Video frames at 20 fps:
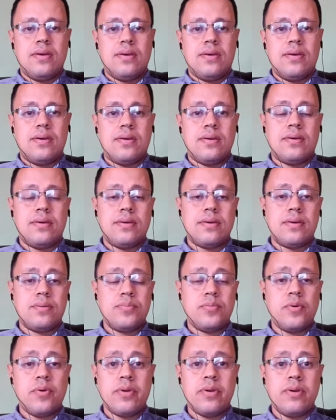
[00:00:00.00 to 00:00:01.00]
Good
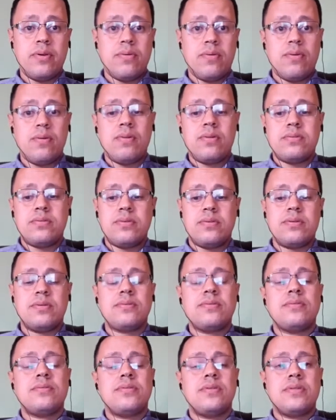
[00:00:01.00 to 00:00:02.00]
morning, all.
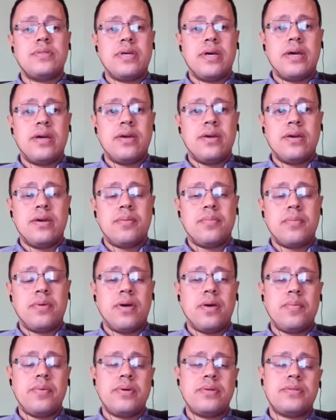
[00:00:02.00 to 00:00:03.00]
Today I'm
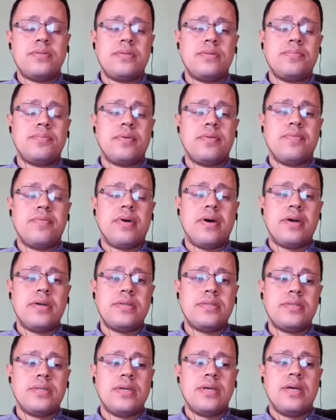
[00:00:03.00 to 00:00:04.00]
going to
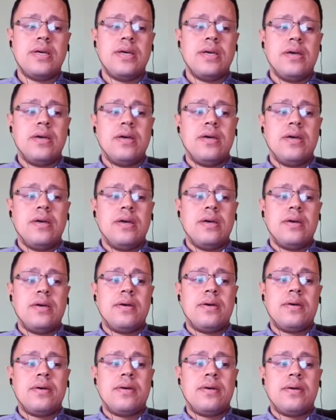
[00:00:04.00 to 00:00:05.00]
provide
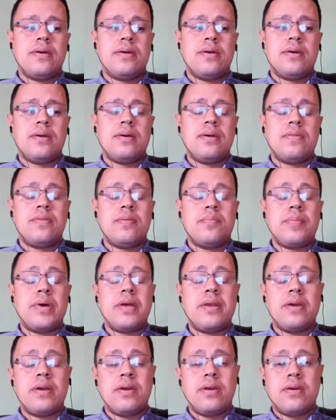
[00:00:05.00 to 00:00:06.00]
a
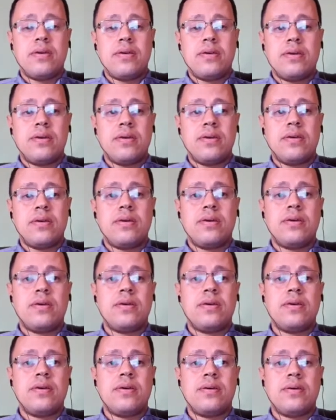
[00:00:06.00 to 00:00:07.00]
thematic,
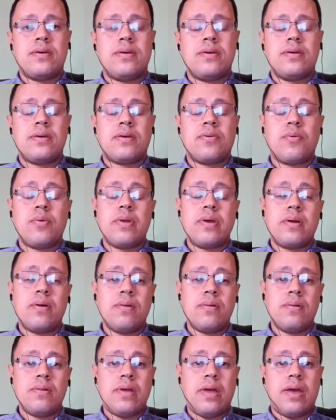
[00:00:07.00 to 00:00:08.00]

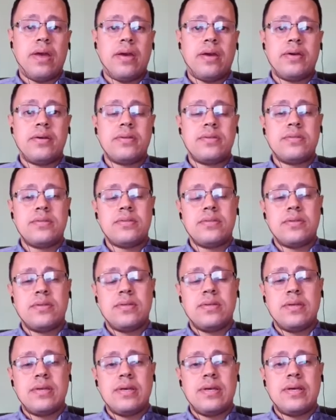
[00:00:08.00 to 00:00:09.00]
critical, and
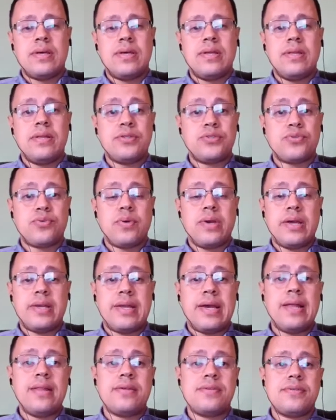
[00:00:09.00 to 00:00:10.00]
literary
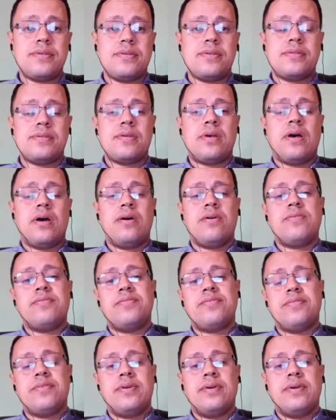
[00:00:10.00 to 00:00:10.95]
analysis of